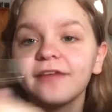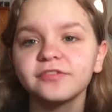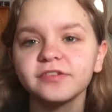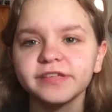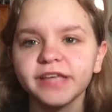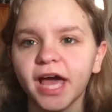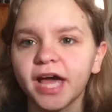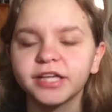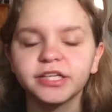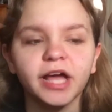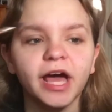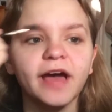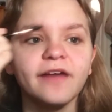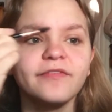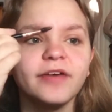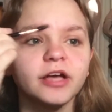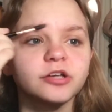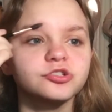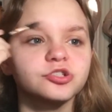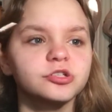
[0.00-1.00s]
I have
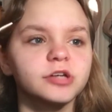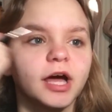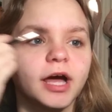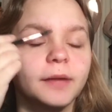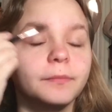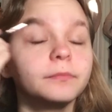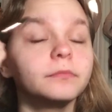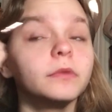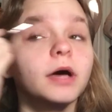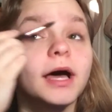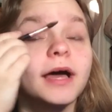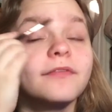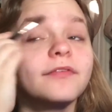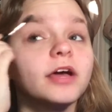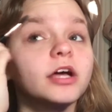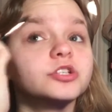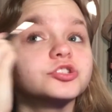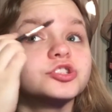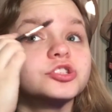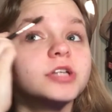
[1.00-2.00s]
extra time. I have
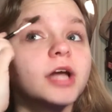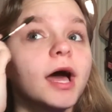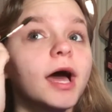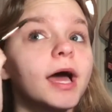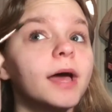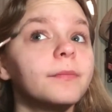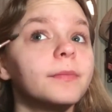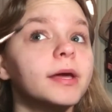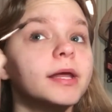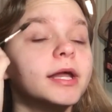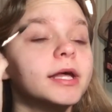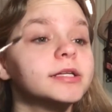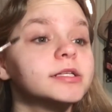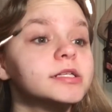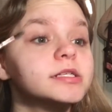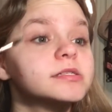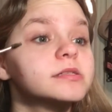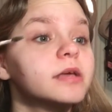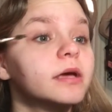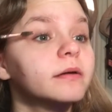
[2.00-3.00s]
extra time, and I
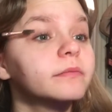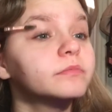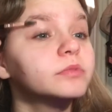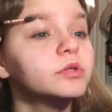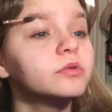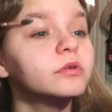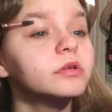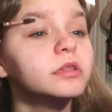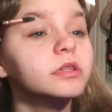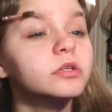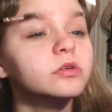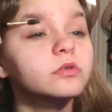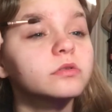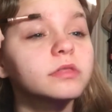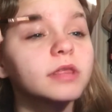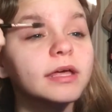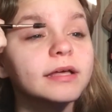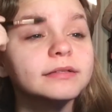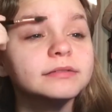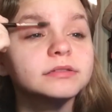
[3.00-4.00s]
just I'm doing little
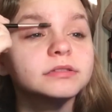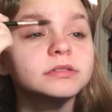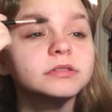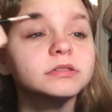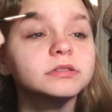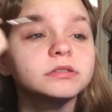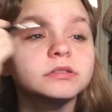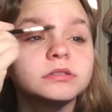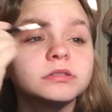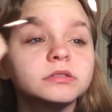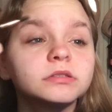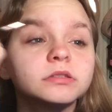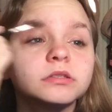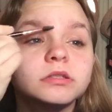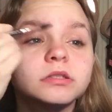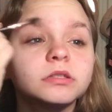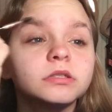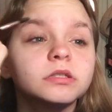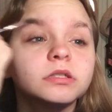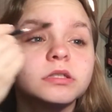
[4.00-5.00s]
things
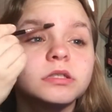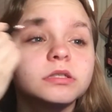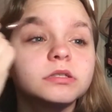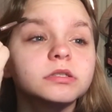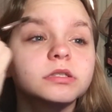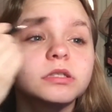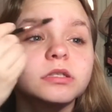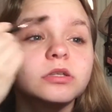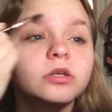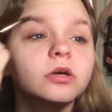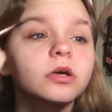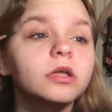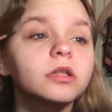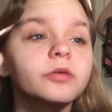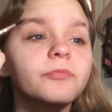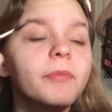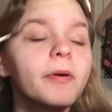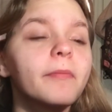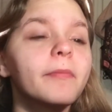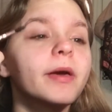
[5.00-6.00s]
to look a
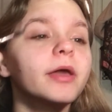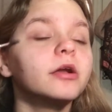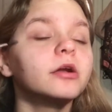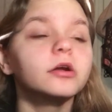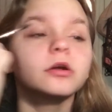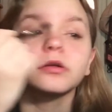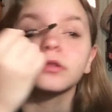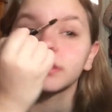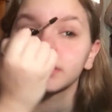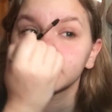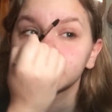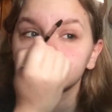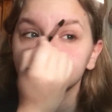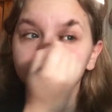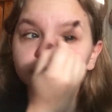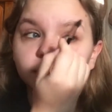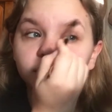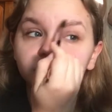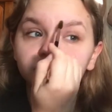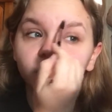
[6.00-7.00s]
little bit better than
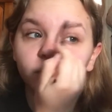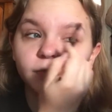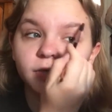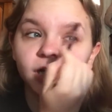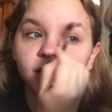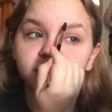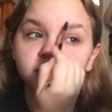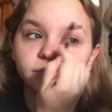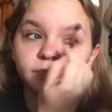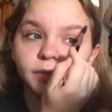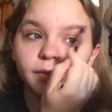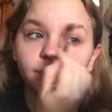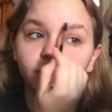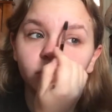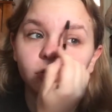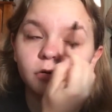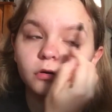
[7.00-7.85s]
just like traumatizing people.